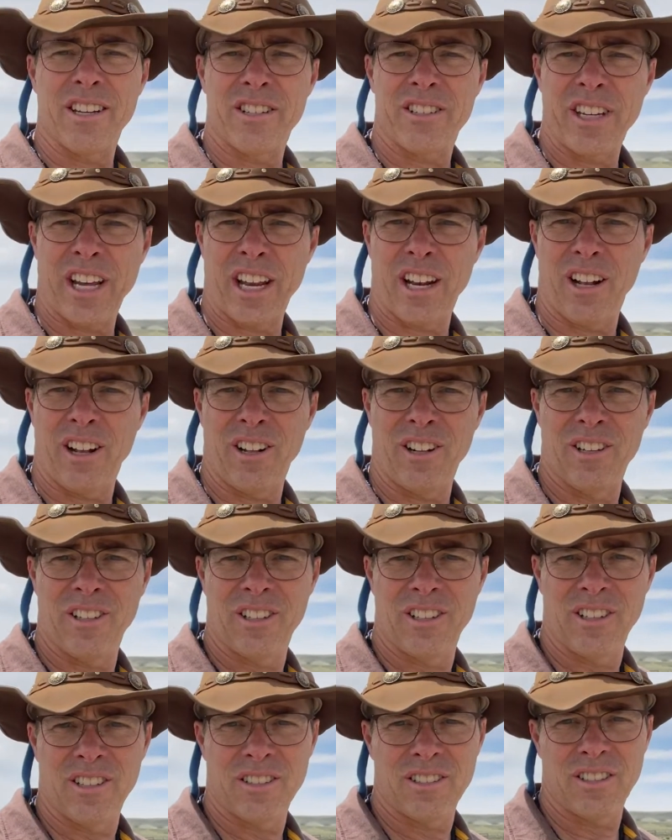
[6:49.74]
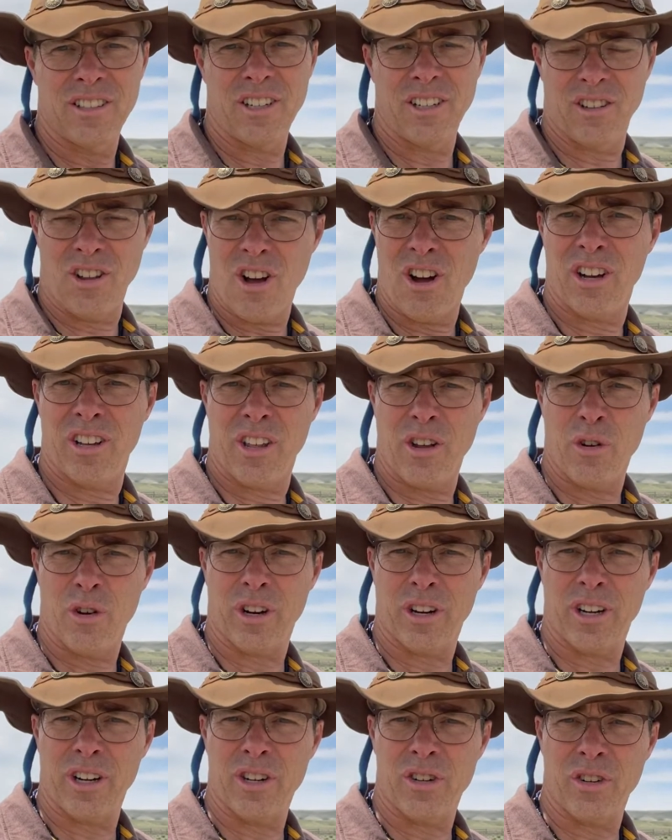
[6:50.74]
settle along the
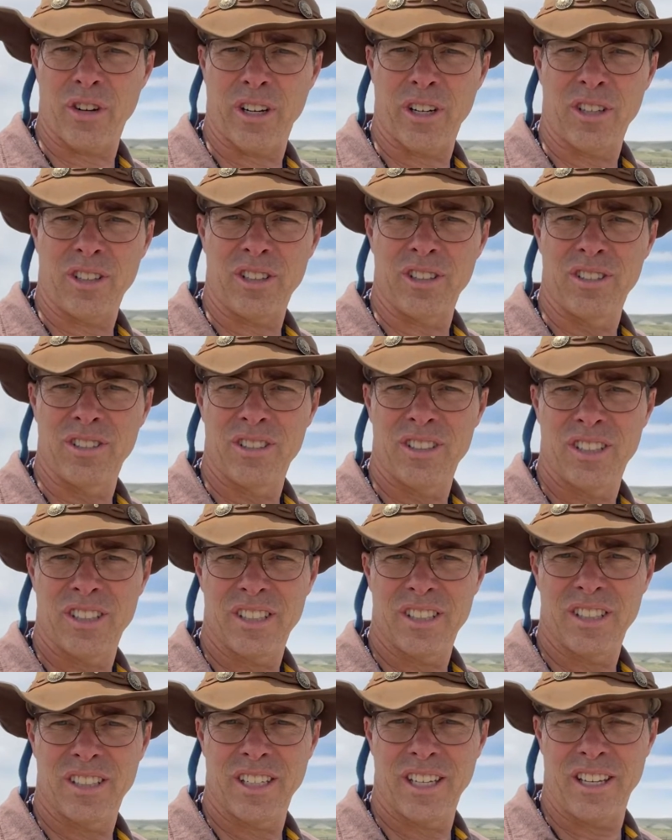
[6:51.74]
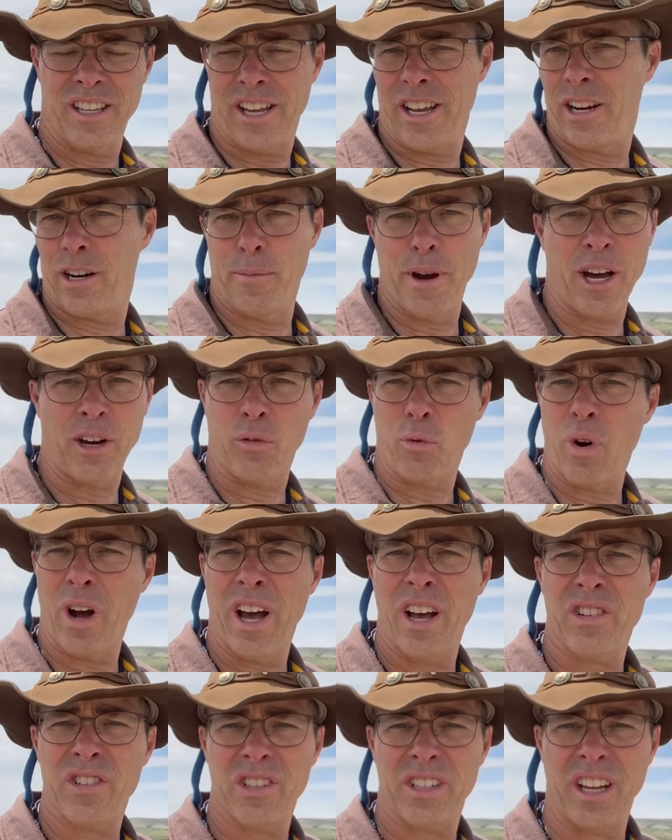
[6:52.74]
Oregon Trail in the Intermountain
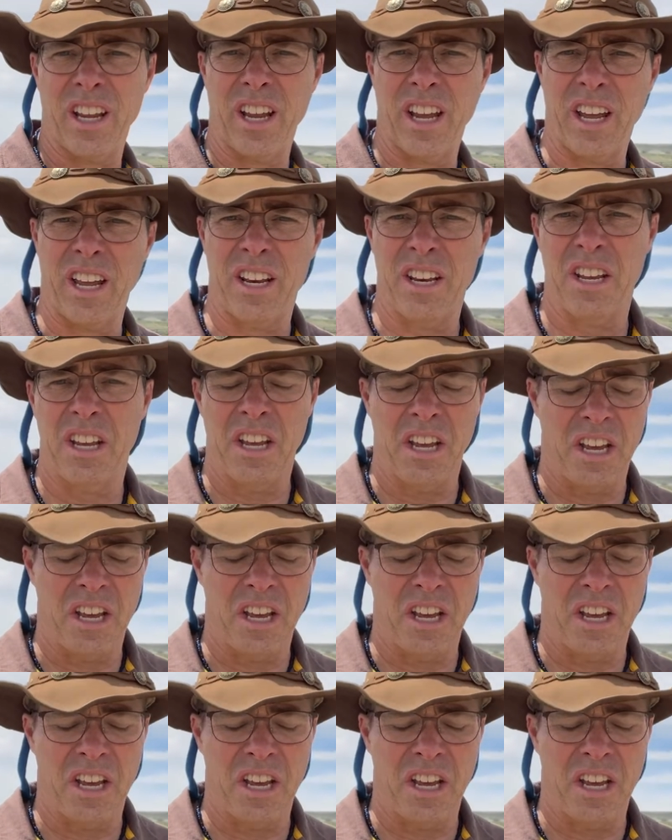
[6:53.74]
West and